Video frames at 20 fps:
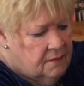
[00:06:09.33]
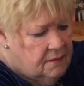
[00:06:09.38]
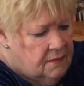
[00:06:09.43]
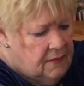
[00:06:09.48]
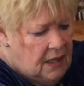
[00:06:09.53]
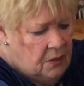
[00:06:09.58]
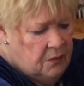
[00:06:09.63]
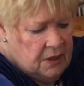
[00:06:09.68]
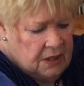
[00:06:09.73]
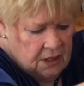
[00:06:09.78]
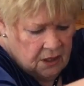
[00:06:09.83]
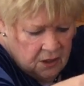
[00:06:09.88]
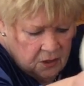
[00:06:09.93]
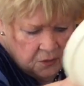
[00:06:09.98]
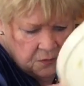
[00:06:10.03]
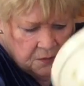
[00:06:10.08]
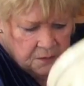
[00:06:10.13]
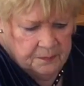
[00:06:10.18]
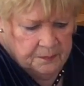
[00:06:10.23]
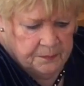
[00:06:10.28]
There we
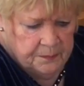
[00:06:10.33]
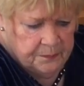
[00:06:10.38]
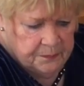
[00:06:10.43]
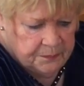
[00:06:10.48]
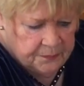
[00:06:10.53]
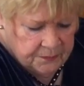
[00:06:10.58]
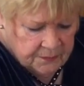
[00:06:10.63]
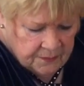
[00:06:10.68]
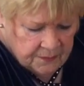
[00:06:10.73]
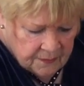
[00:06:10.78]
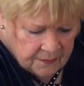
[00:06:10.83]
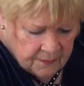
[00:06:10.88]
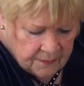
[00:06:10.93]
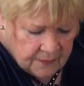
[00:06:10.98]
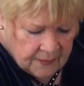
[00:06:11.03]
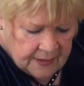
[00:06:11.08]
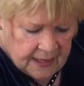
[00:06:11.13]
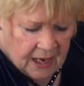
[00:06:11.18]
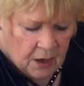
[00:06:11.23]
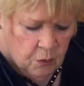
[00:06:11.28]
go.
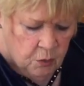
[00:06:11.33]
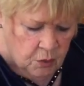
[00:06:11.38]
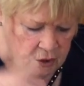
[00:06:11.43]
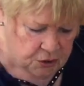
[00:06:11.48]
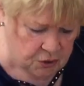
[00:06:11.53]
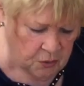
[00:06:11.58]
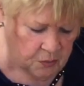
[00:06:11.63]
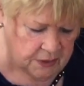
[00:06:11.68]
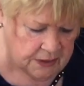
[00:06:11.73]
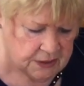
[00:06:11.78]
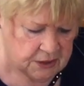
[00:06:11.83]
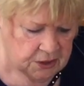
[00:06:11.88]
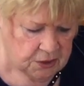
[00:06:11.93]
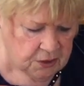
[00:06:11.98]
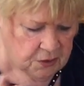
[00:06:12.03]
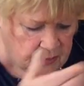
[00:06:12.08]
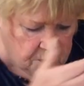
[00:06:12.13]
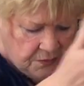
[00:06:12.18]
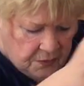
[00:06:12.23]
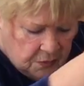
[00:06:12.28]
Now what
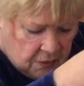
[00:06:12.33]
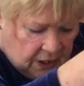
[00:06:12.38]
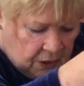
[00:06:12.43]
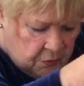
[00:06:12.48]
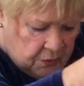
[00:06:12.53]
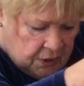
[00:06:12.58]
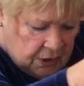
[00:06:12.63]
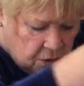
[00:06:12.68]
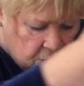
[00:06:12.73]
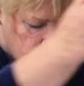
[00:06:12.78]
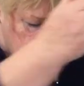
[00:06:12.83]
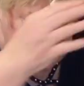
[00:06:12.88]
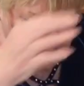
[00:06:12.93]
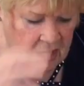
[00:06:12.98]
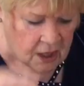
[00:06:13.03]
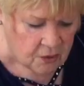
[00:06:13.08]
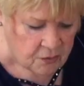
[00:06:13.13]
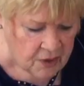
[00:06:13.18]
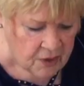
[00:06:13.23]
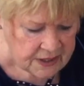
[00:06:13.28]
do? Well, we look at
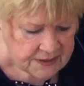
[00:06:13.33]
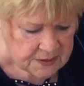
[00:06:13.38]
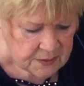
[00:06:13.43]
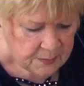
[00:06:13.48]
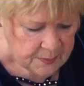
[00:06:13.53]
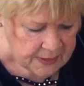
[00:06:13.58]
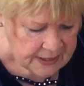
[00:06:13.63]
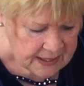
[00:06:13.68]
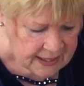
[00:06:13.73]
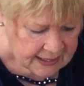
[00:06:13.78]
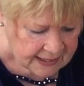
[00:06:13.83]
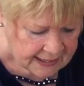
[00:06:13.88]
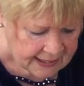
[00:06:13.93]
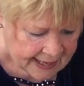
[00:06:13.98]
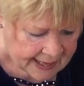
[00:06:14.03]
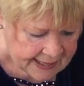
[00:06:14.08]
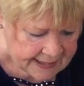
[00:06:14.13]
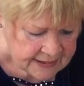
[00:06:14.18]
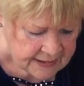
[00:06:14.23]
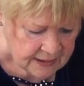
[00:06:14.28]
our recipe
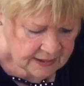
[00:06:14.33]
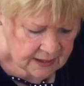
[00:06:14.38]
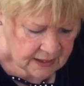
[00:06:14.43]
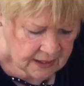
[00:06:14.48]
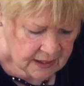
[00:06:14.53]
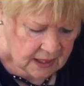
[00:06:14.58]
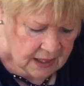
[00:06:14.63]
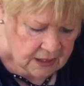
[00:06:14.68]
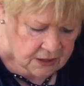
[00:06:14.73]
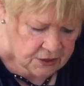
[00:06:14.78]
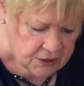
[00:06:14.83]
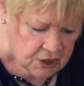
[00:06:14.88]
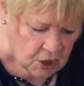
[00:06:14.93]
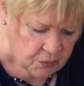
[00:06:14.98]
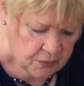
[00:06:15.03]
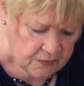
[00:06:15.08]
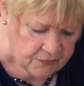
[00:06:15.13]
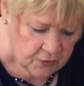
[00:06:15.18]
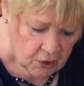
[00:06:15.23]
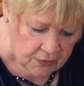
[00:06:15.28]
again. So
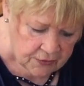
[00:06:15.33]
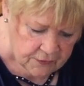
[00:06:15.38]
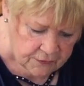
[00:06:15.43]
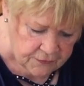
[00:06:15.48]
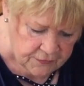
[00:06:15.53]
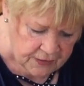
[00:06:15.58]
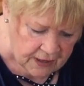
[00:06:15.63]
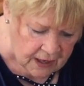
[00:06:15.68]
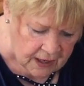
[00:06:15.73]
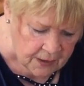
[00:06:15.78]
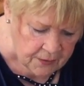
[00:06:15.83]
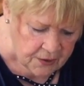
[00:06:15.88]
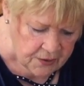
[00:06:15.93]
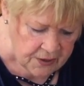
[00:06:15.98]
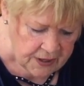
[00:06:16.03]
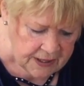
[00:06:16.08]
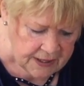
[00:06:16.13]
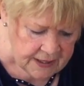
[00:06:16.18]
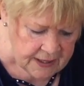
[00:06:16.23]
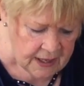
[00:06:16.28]
we've got the flour
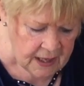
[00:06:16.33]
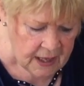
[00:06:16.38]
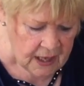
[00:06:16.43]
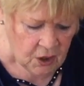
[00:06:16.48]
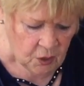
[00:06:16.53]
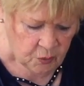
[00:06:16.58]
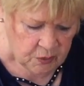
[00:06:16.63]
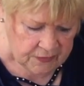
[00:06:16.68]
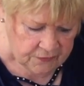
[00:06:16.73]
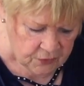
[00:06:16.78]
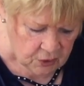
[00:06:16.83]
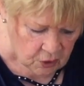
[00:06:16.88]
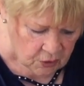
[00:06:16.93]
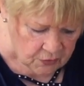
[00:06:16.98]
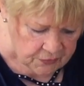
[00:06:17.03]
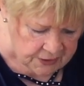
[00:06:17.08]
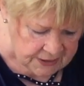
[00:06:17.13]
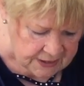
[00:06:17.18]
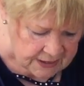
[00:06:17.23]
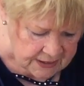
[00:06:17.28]
in, we've got
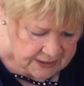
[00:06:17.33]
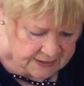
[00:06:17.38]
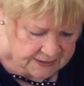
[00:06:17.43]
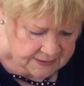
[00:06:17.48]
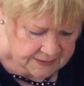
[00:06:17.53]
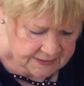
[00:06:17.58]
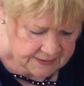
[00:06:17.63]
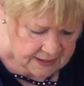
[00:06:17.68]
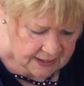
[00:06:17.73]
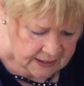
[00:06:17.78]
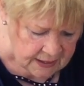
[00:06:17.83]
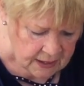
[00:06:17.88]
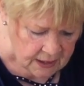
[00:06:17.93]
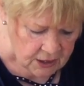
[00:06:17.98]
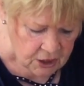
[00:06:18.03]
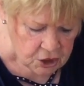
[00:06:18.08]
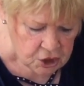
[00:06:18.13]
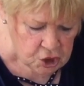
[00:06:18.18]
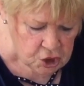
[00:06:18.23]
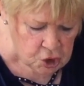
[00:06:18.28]
the yeast
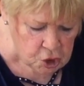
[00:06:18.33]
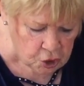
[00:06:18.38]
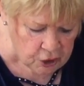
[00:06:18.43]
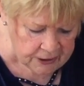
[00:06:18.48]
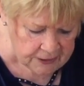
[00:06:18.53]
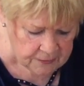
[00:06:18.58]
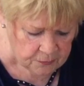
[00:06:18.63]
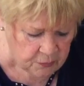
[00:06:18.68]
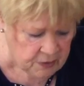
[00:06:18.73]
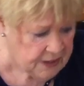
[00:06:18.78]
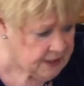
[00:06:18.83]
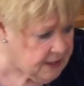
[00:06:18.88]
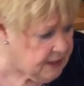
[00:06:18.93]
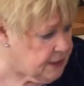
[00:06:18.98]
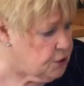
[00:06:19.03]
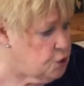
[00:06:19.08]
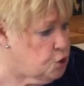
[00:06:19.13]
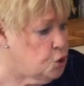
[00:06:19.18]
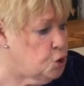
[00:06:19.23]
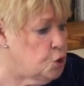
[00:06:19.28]
in, sugar. We need
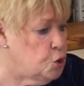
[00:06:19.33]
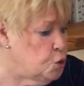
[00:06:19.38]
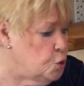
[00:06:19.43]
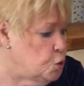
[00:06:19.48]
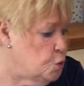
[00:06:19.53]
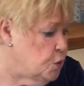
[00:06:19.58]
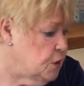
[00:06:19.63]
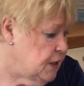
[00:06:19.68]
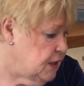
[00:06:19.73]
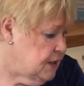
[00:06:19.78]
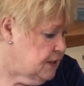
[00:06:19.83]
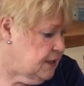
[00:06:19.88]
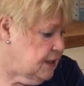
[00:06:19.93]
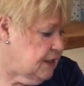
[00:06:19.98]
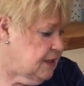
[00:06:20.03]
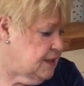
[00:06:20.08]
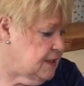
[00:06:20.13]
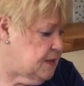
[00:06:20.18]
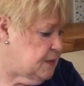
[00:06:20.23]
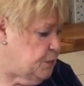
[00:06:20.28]
2
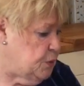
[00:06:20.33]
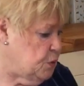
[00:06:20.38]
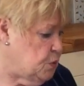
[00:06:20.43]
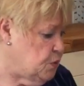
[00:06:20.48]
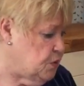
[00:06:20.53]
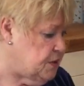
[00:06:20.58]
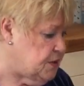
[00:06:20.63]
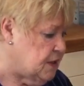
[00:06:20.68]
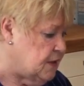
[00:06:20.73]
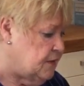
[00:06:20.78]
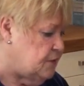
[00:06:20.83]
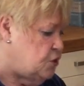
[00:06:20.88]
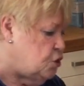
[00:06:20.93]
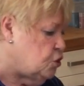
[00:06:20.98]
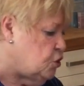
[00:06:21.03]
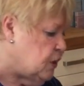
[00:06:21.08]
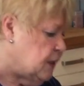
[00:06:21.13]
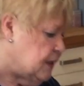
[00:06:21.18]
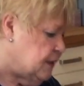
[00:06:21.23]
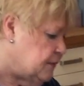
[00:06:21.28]
teaspoons of
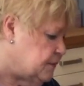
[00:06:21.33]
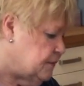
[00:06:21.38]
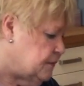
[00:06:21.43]
sugar.